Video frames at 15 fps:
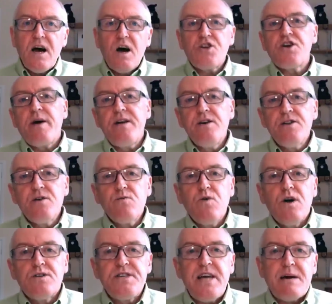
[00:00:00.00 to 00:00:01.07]
So, in other
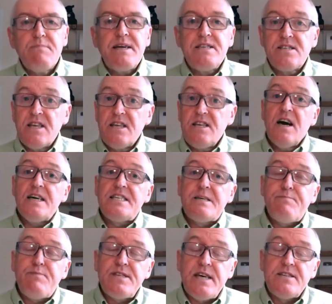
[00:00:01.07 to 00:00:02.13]
words, that means that
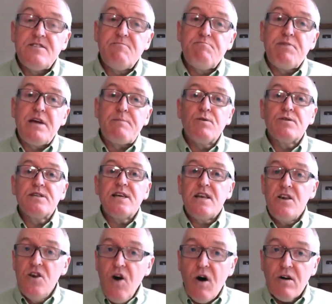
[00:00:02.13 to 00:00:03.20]
90% of people did
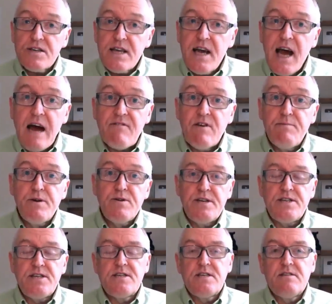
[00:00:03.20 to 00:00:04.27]
not have
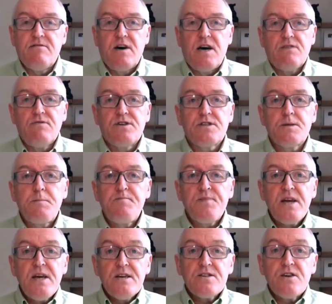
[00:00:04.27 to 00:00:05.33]
immunity to the virus.
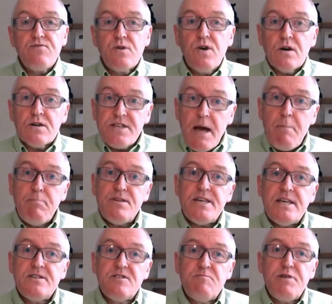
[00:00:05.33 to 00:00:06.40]
So, if we've got
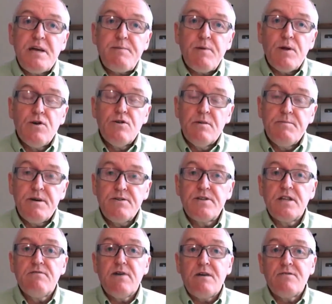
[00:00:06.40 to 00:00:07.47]
10% of people who are immune
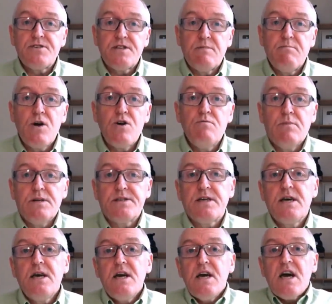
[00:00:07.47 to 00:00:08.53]
to the virus at the moment,
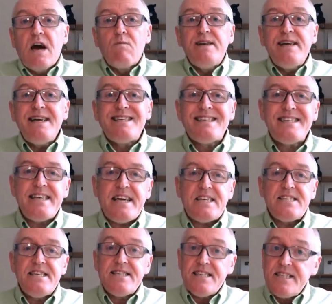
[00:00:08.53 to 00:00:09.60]
and we need
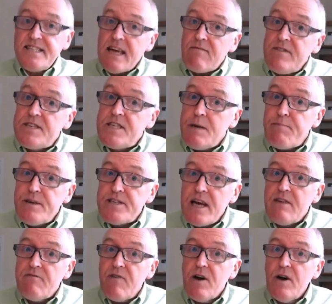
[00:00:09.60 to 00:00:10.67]
60 to
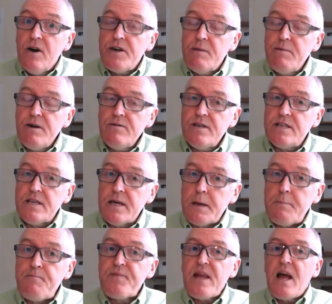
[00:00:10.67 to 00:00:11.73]
70% for herd
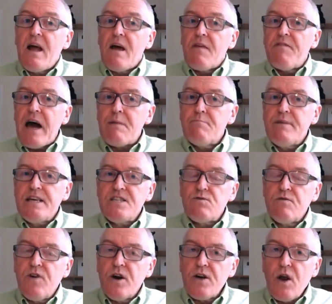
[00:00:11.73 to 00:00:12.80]
immunity, that means
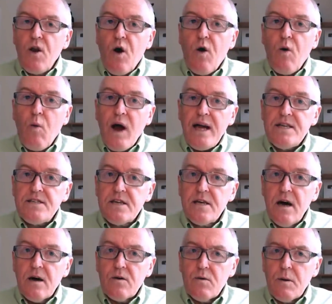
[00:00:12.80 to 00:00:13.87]
we've got a long way to
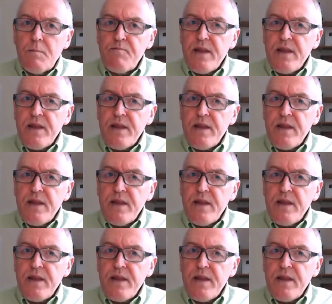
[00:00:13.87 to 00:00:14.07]
go.